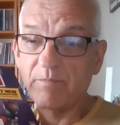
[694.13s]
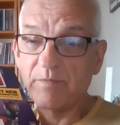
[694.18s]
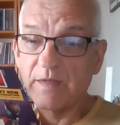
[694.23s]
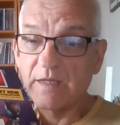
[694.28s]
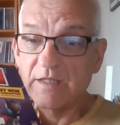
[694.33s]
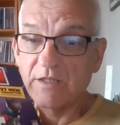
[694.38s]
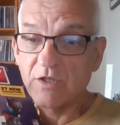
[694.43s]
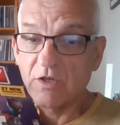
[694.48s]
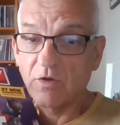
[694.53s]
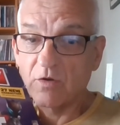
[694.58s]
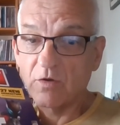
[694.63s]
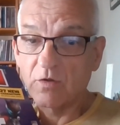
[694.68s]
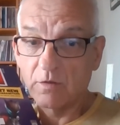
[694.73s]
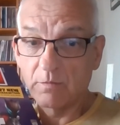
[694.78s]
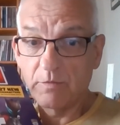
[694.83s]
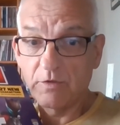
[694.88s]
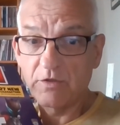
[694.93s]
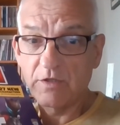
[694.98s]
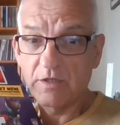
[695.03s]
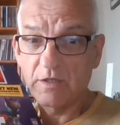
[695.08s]
It's
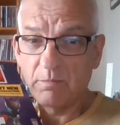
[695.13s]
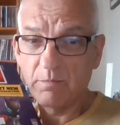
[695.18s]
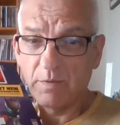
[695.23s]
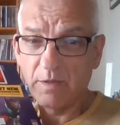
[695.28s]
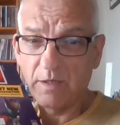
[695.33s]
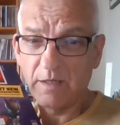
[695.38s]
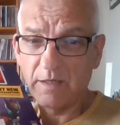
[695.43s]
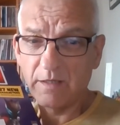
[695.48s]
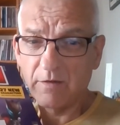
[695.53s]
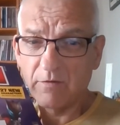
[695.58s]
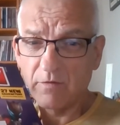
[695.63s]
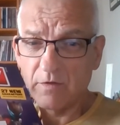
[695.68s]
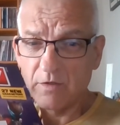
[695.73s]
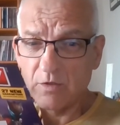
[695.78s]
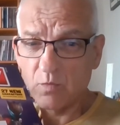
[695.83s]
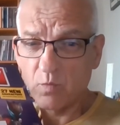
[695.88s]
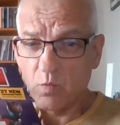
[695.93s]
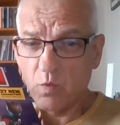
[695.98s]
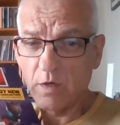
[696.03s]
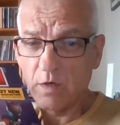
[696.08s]
almost complete. There is
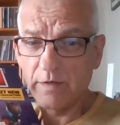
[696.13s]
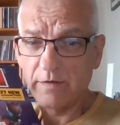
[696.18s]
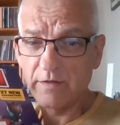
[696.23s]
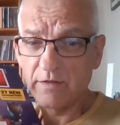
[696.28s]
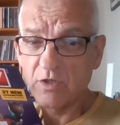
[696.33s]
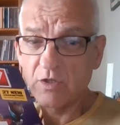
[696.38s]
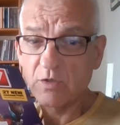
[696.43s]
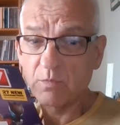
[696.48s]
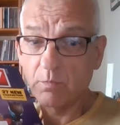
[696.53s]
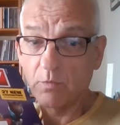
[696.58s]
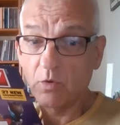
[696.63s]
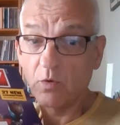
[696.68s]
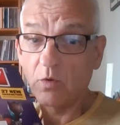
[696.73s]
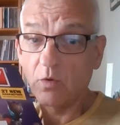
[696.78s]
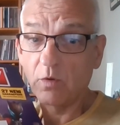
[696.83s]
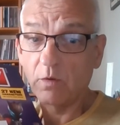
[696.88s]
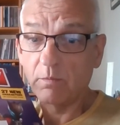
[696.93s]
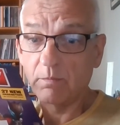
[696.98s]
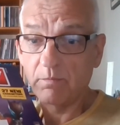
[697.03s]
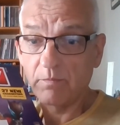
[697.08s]
one
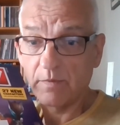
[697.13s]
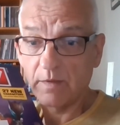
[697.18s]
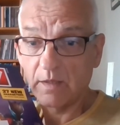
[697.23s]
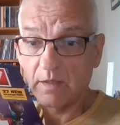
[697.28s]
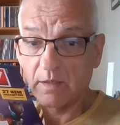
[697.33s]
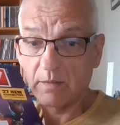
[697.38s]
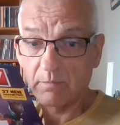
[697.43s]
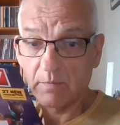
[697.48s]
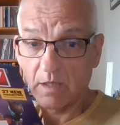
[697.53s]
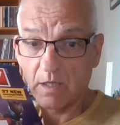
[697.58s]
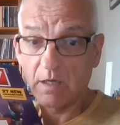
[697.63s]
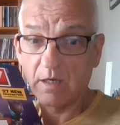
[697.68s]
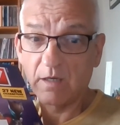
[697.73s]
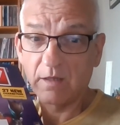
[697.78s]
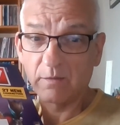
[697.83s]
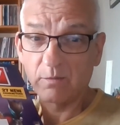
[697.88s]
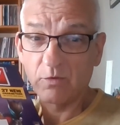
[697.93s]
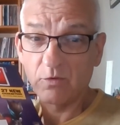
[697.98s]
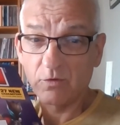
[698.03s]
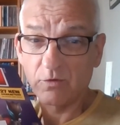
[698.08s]
small
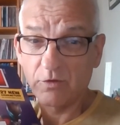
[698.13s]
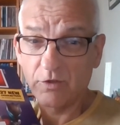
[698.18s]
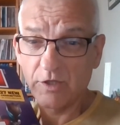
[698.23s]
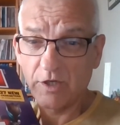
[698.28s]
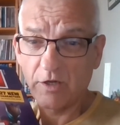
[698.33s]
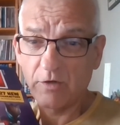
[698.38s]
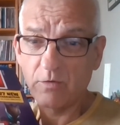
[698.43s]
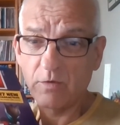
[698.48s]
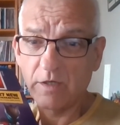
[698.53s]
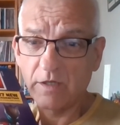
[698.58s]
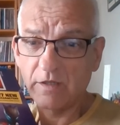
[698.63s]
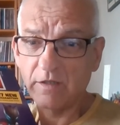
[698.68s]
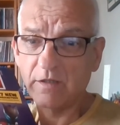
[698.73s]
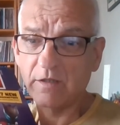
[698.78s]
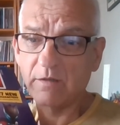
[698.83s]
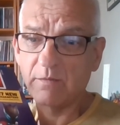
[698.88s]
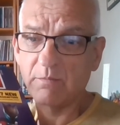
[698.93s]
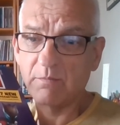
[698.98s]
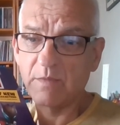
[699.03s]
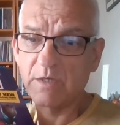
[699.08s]
cardboard
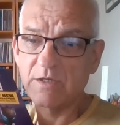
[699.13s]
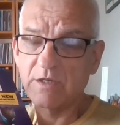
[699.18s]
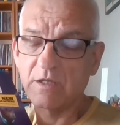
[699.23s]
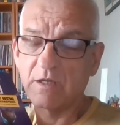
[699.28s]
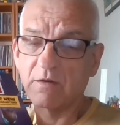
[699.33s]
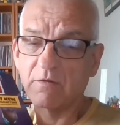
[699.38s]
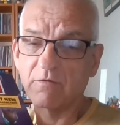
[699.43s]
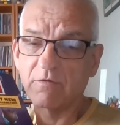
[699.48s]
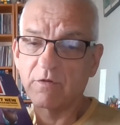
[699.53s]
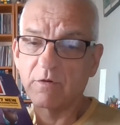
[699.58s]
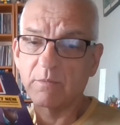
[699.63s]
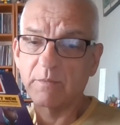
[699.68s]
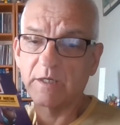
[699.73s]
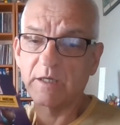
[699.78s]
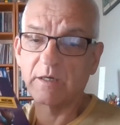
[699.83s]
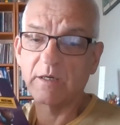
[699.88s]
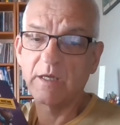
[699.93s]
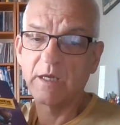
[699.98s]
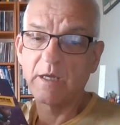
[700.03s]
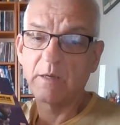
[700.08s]
token missing from
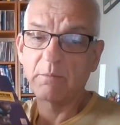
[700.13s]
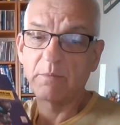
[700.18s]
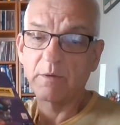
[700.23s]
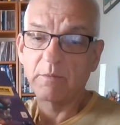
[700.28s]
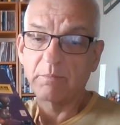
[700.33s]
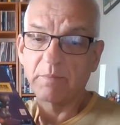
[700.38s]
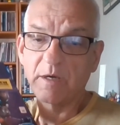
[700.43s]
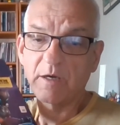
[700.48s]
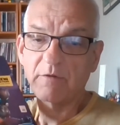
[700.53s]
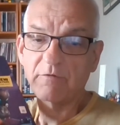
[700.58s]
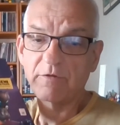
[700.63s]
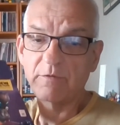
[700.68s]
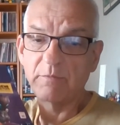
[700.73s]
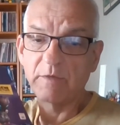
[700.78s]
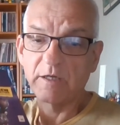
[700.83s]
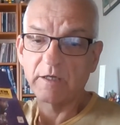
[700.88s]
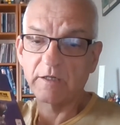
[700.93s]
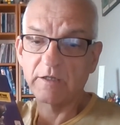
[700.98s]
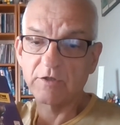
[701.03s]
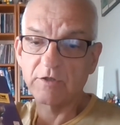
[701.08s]
it, but apart from
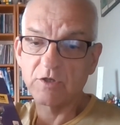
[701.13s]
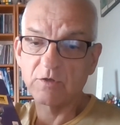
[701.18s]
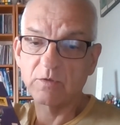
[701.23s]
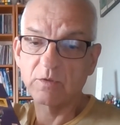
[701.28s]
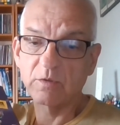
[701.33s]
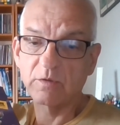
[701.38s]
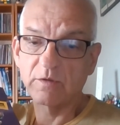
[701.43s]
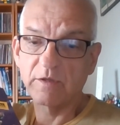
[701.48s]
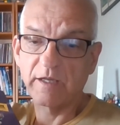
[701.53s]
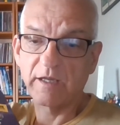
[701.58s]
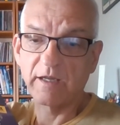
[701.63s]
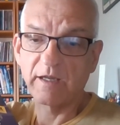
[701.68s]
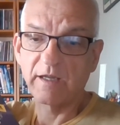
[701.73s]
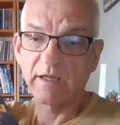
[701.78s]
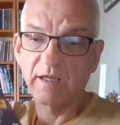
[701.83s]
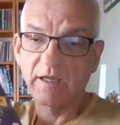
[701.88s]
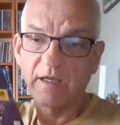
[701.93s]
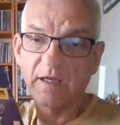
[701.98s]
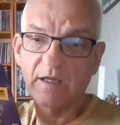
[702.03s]
that, it's all there.